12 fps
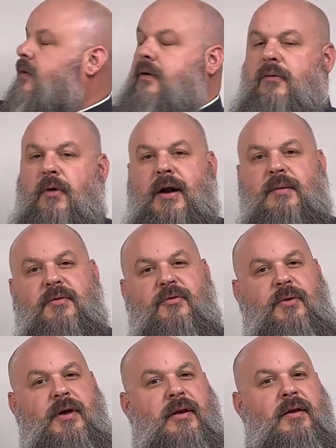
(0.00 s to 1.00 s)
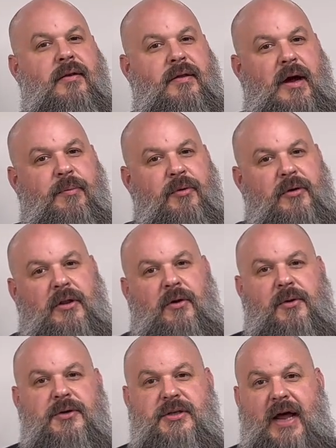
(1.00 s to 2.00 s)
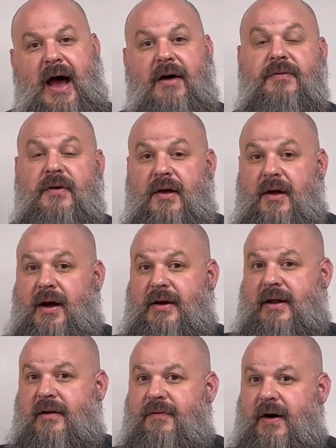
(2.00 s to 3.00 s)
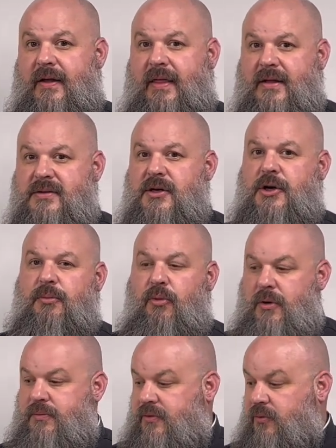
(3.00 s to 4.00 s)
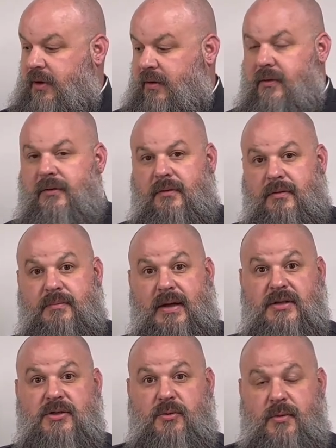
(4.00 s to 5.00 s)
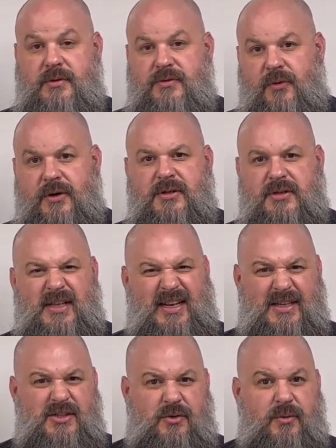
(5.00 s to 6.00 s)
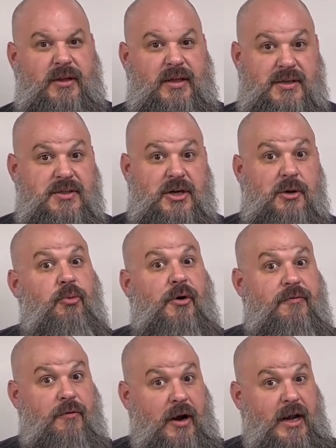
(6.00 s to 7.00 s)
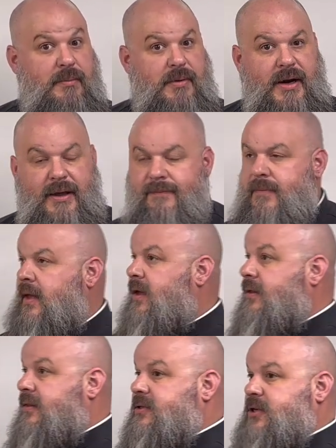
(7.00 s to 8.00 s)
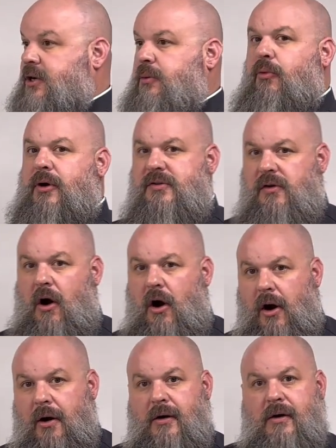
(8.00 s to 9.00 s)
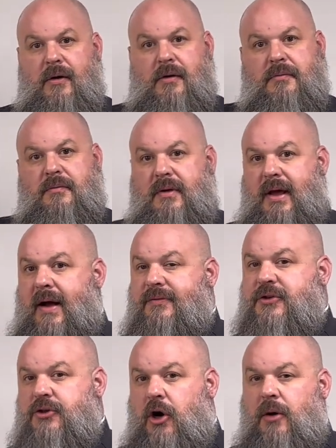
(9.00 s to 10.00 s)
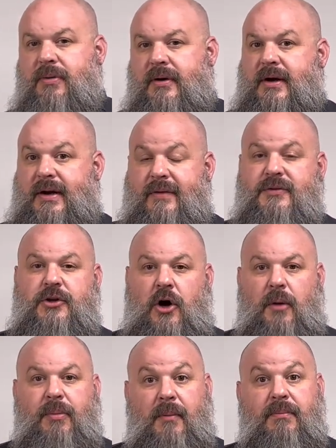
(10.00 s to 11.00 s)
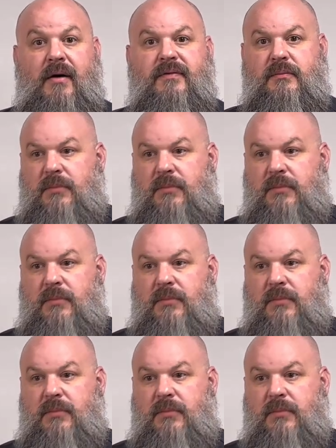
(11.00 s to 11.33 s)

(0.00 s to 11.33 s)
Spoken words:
right in between the upper and lower staff, identifying that center point between men's and women's voices that isn't really the center point for anybody. The center points are F sharp and F sharp above and